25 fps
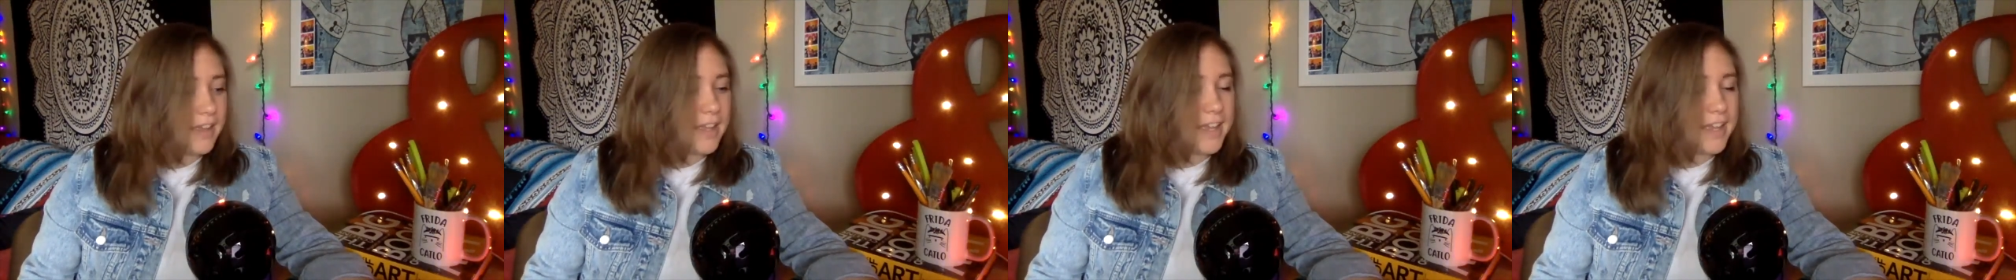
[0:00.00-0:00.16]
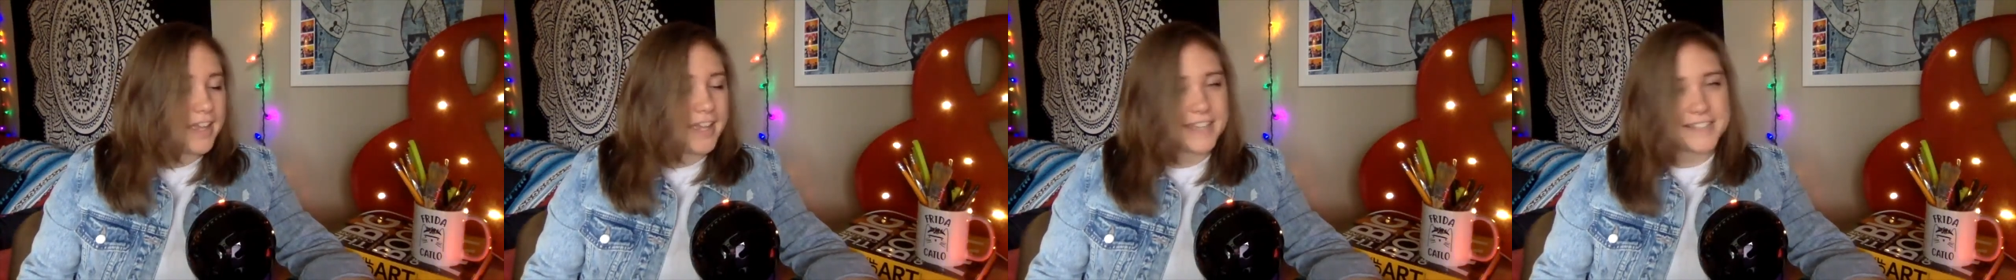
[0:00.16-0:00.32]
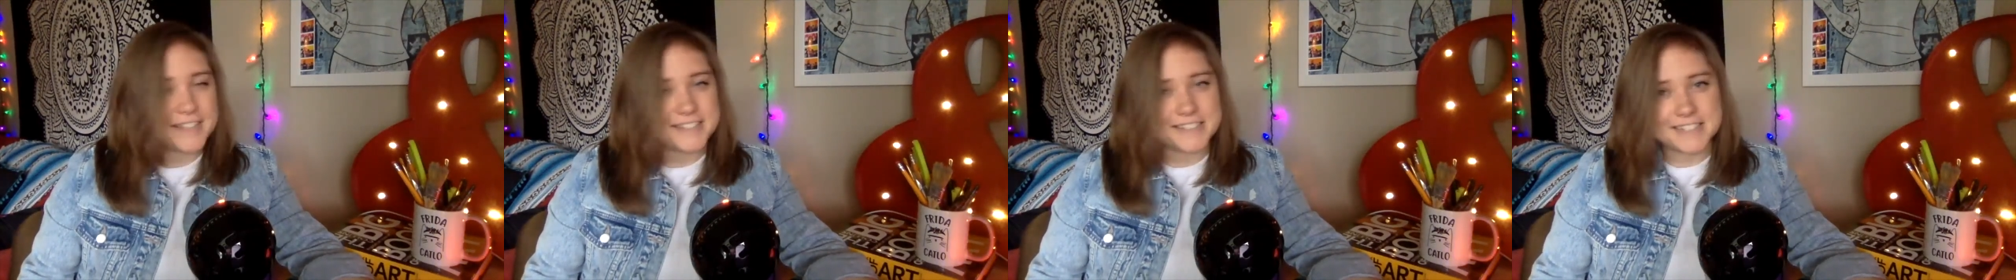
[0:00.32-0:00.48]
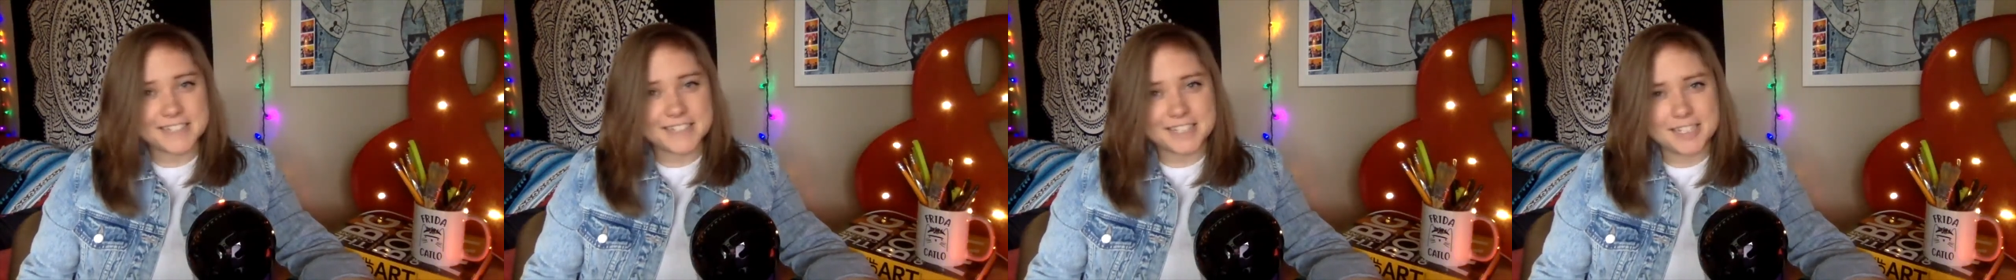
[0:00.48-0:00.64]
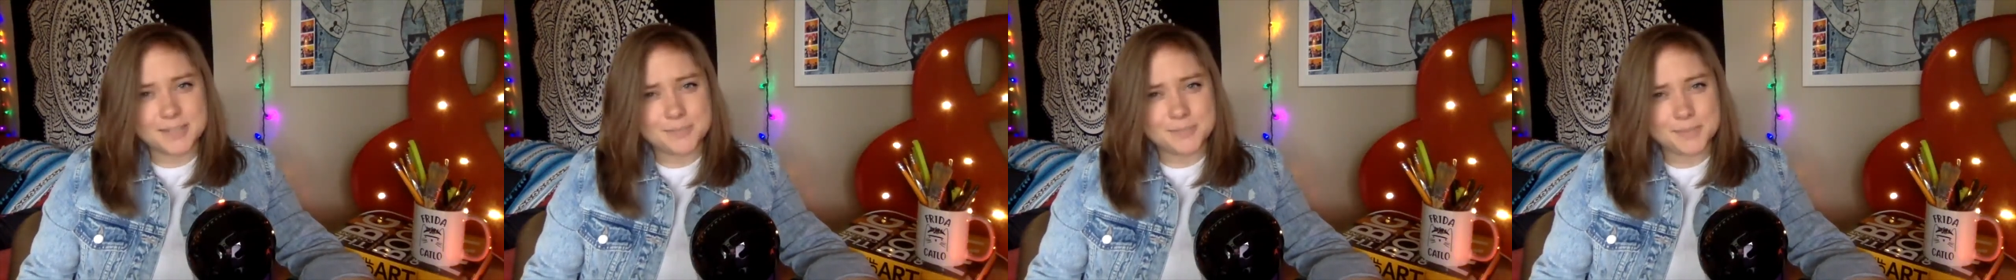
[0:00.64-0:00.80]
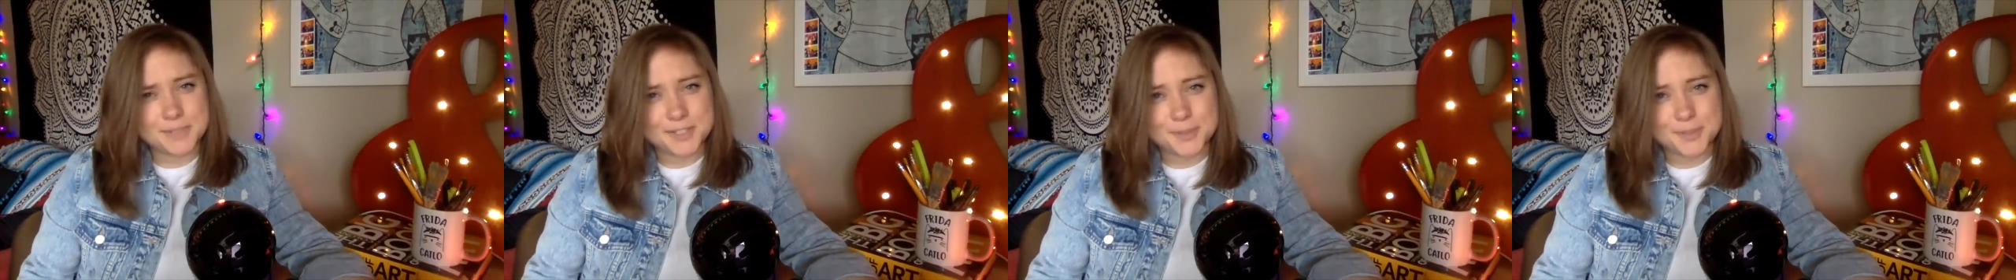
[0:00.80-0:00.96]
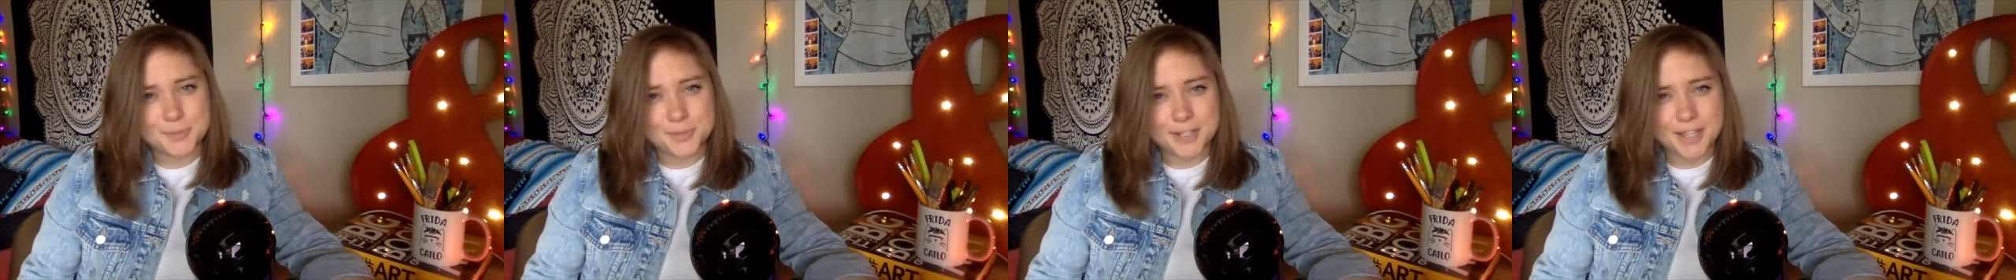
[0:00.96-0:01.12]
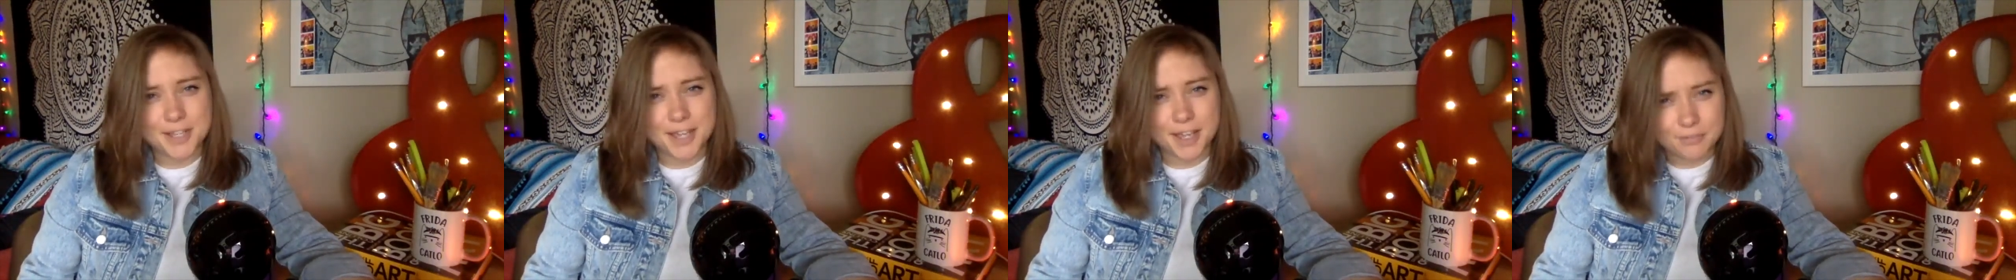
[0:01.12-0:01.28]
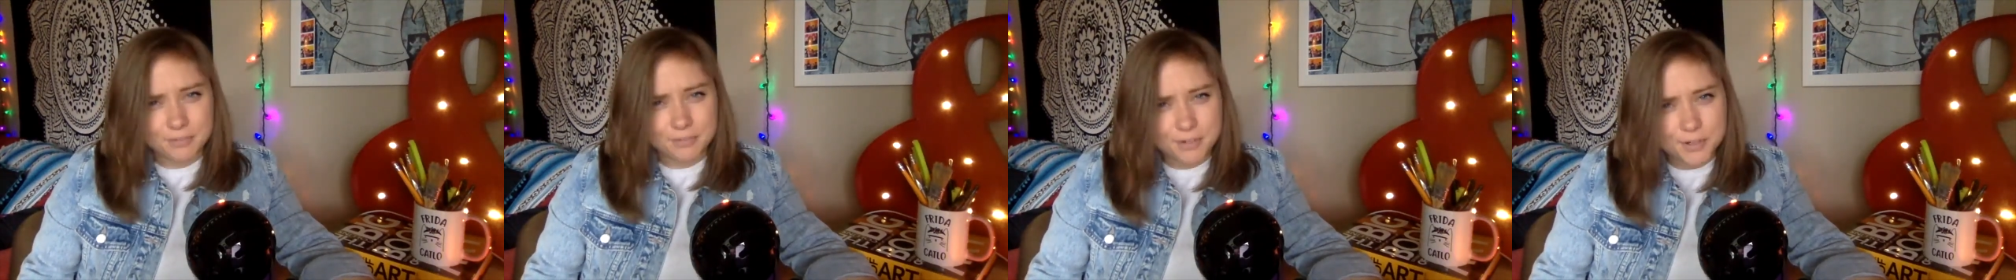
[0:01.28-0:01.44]
As it seems to be
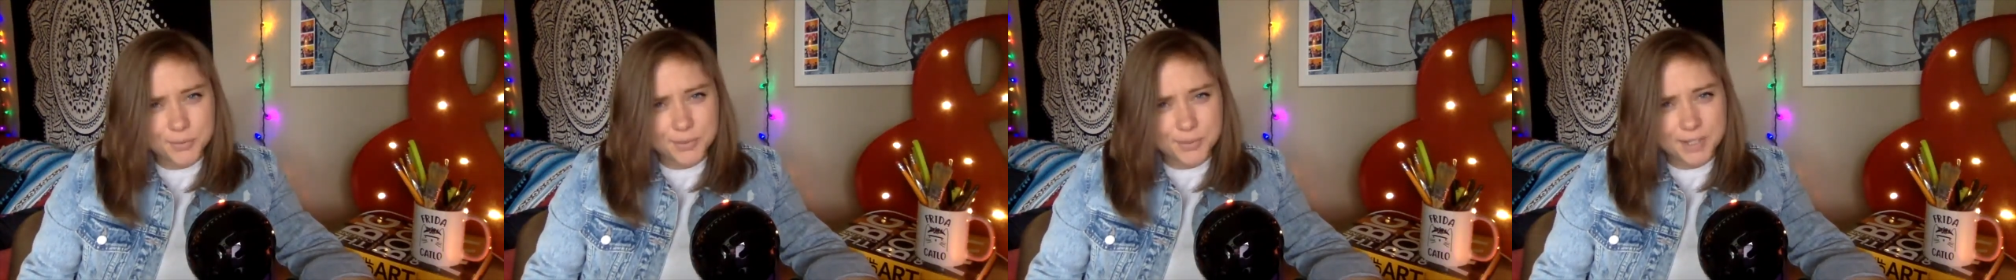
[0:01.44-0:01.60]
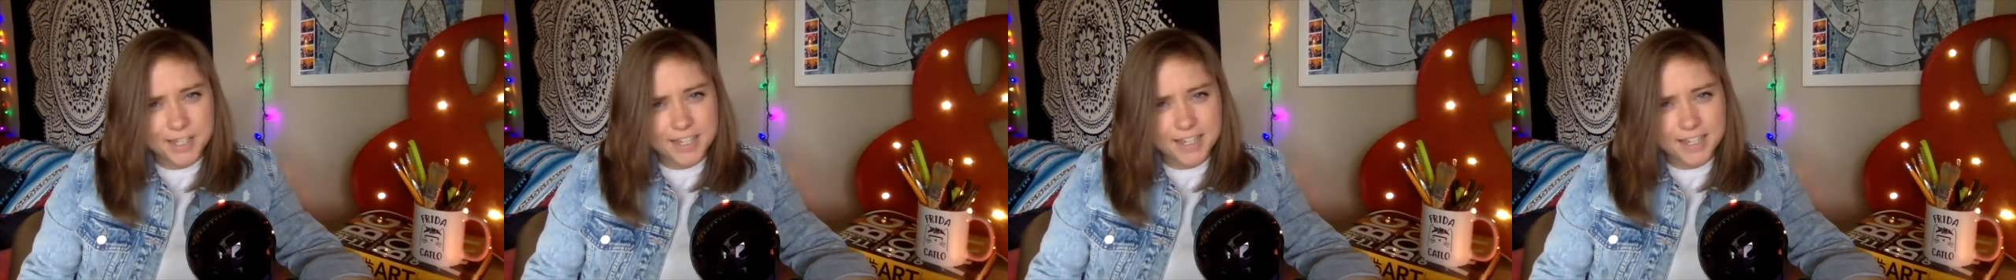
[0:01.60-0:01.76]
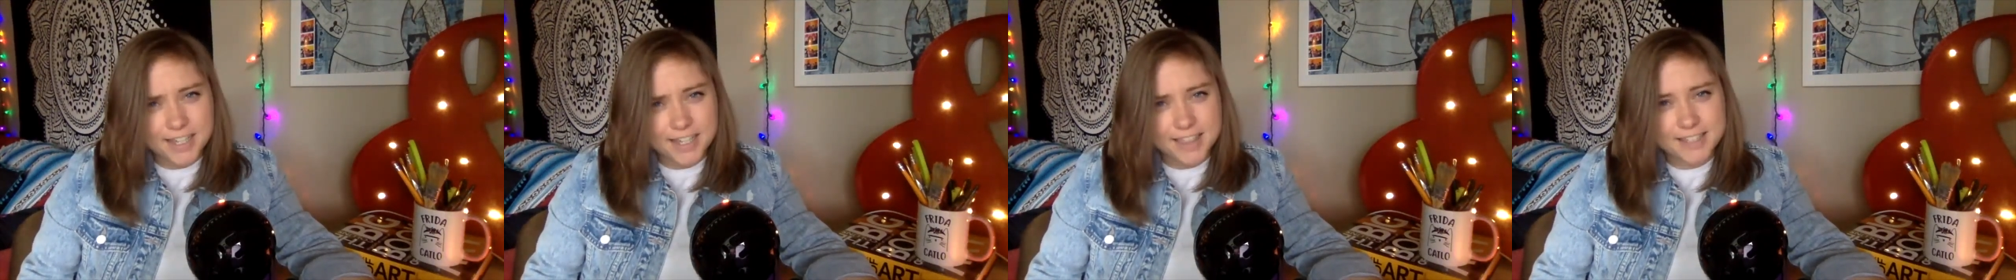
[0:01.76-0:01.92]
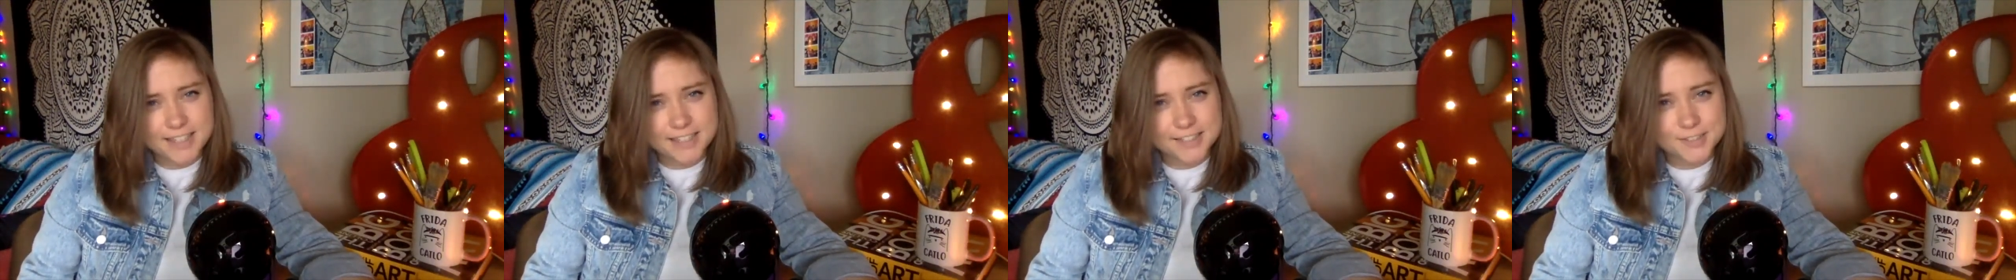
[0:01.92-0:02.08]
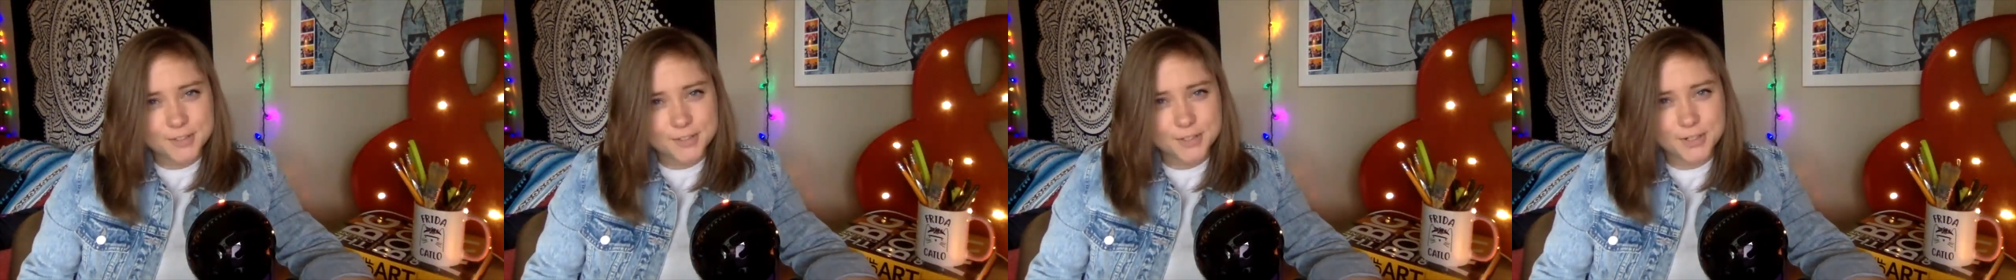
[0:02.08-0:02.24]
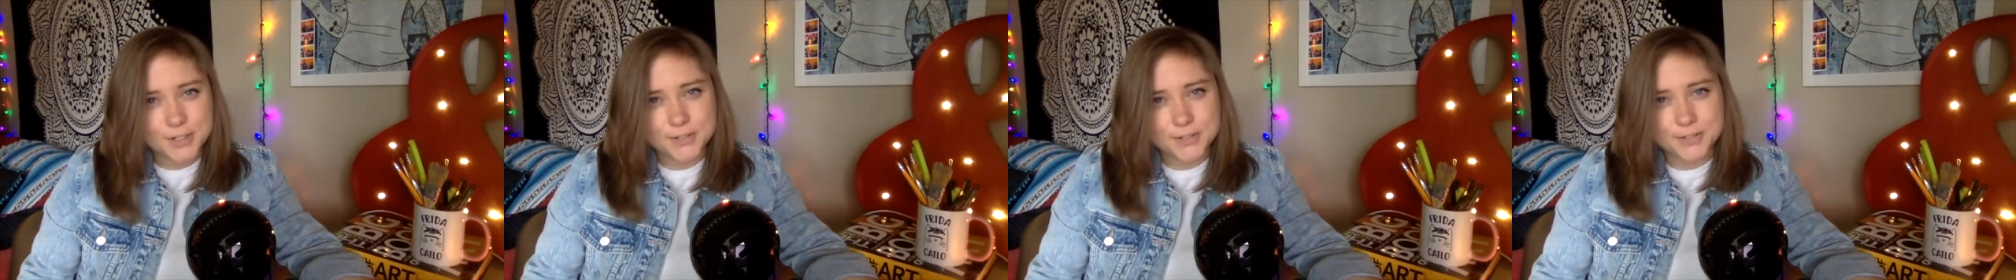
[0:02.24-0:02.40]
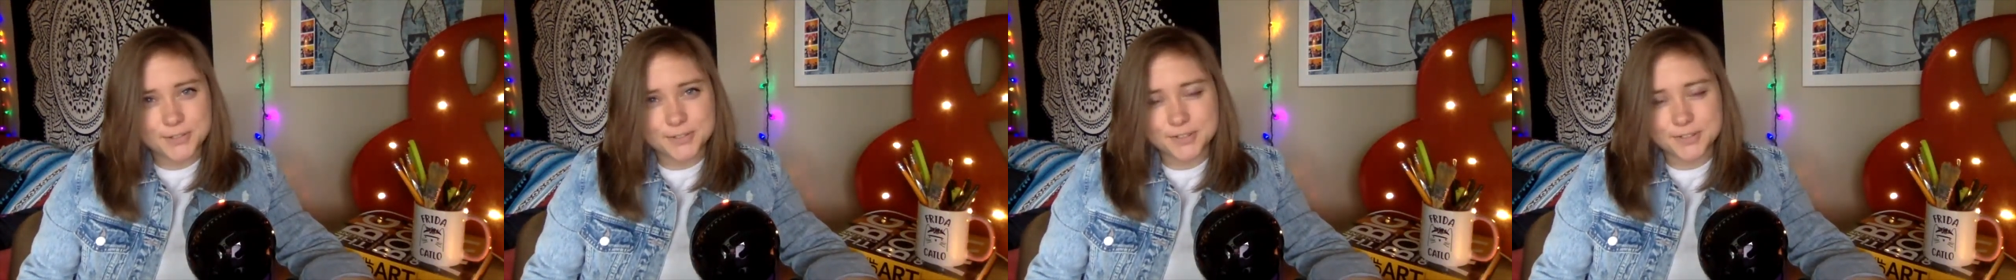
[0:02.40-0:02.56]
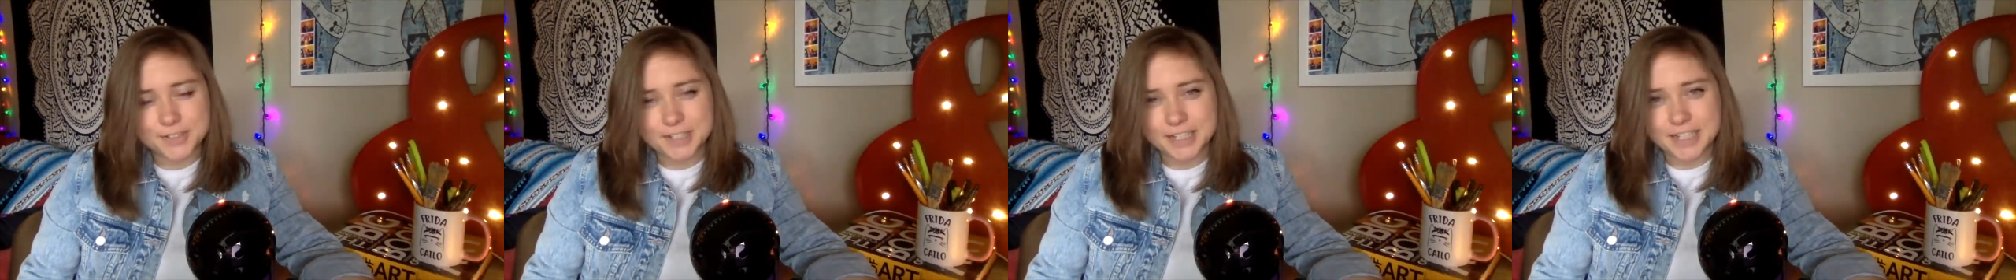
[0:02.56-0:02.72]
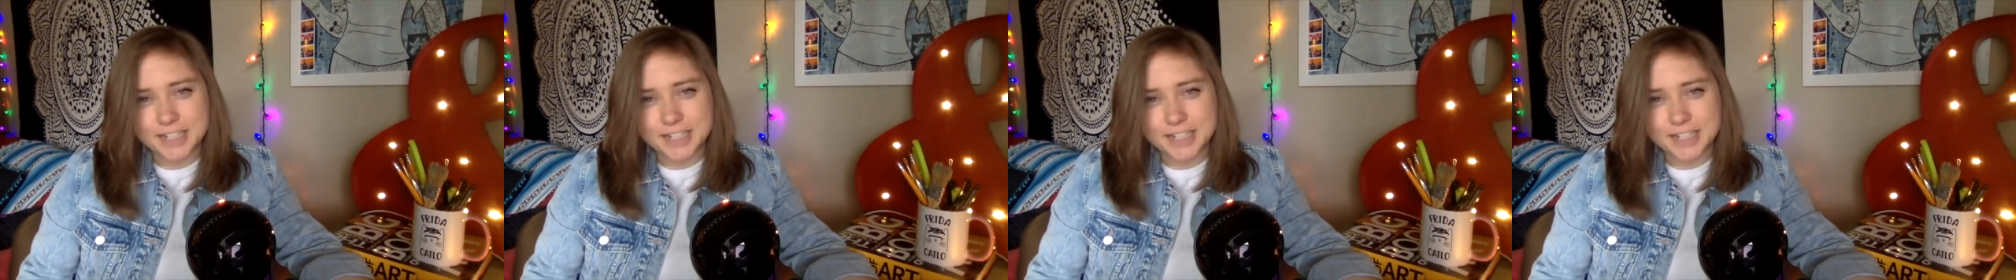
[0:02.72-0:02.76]
every week on this show,